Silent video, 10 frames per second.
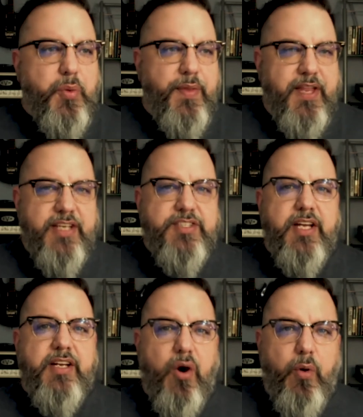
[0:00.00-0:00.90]
when things
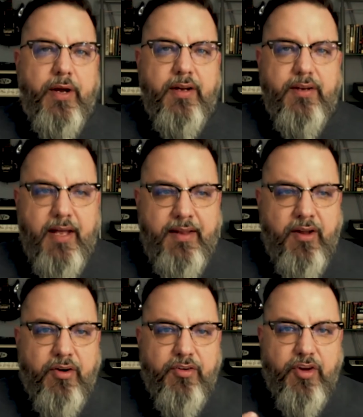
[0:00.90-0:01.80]
get going and
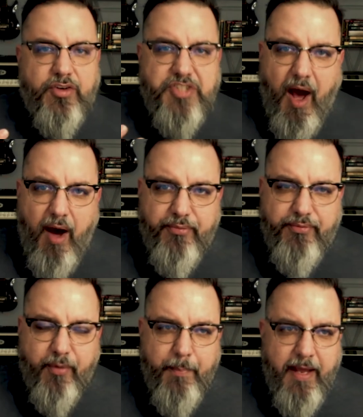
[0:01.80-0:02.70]
they're they're tough
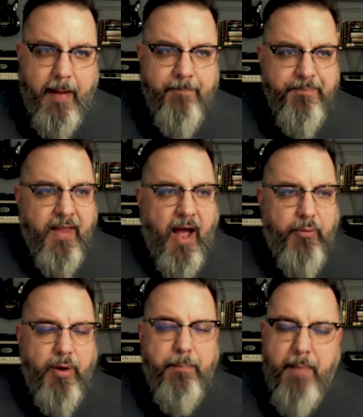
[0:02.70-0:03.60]
for me, I
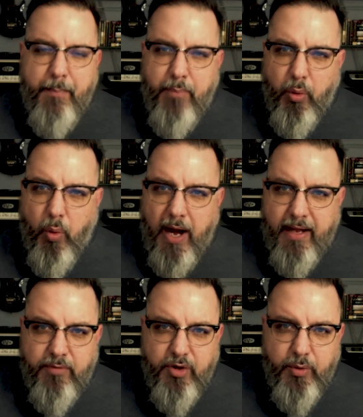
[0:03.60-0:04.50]
remember why
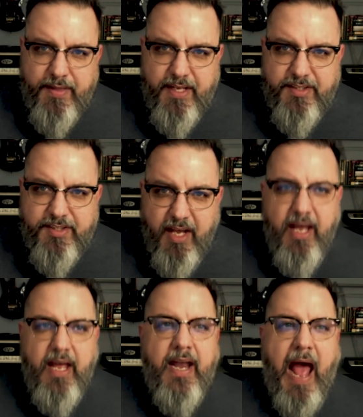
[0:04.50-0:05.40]
I'm doing this
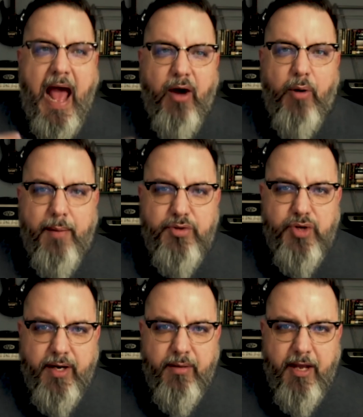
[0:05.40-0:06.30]
and how I'm
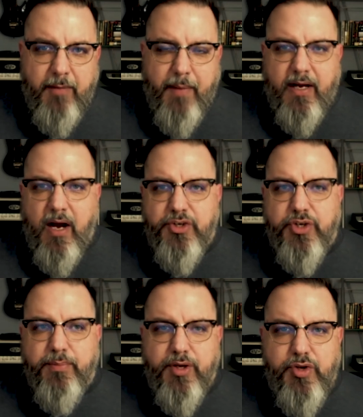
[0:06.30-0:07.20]
trying to make my
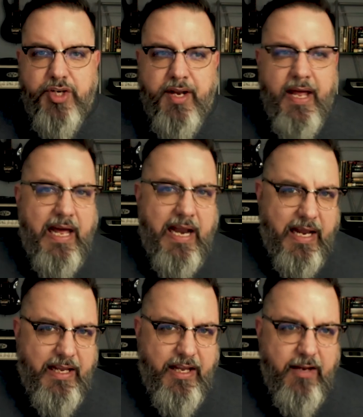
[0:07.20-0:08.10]
contribution and I
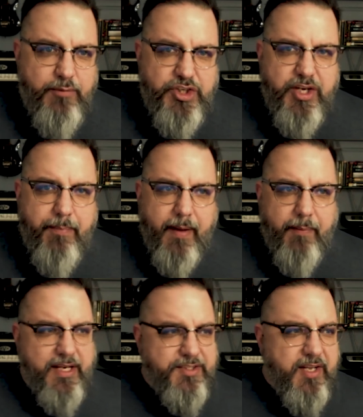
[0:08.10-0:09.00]
keep shipping
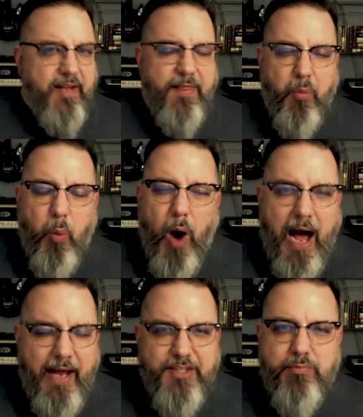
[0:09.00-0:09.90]
because the
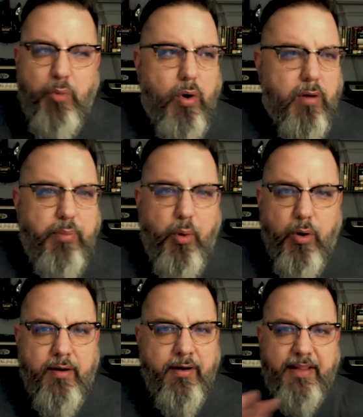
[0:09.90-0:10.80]
why is more
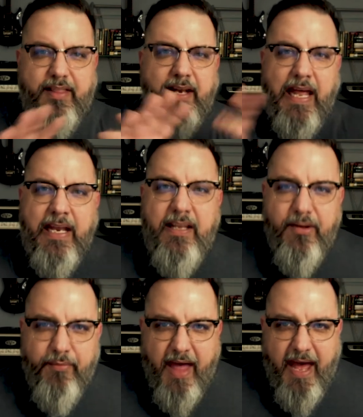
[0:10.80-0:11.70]
important than any
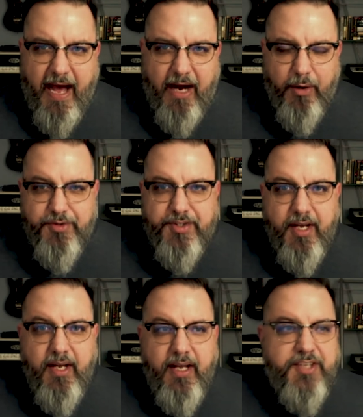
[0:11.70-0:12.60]
of the
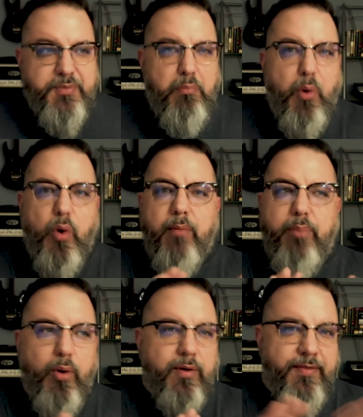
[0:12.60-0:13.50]
hows. It's more
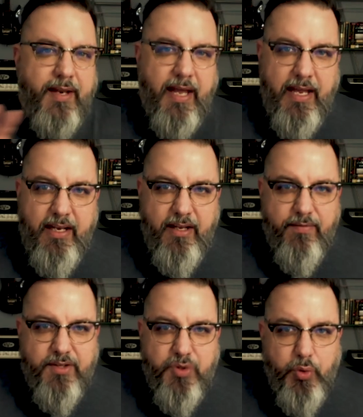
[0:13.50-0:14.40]
important than any of
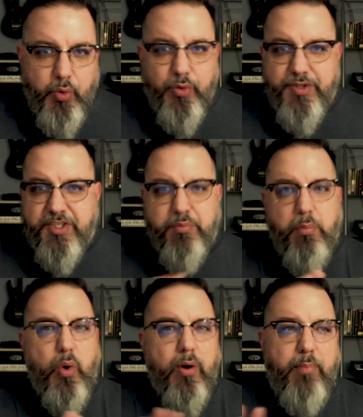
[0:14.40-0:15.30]
the tools. It's
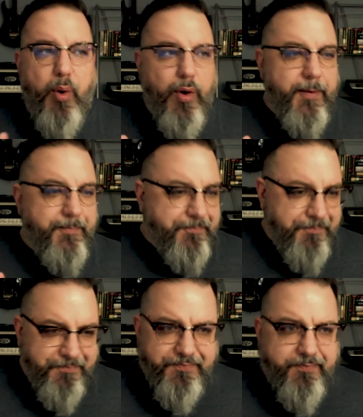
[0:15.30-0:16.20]
more important
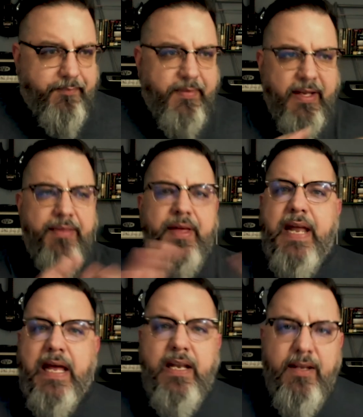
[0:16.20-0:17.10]

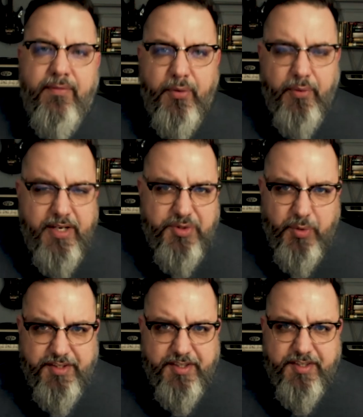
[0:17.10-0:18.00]
than any of the
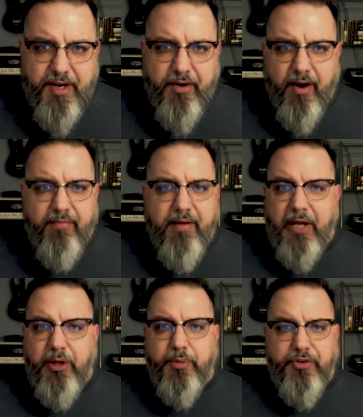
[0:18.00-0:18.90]
resources that are
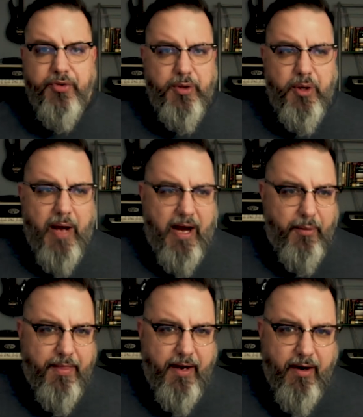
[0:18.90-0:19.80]
available to you out
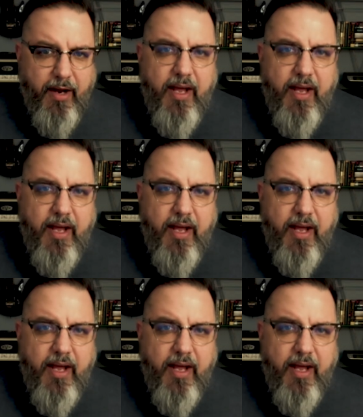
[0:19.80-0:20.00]
there.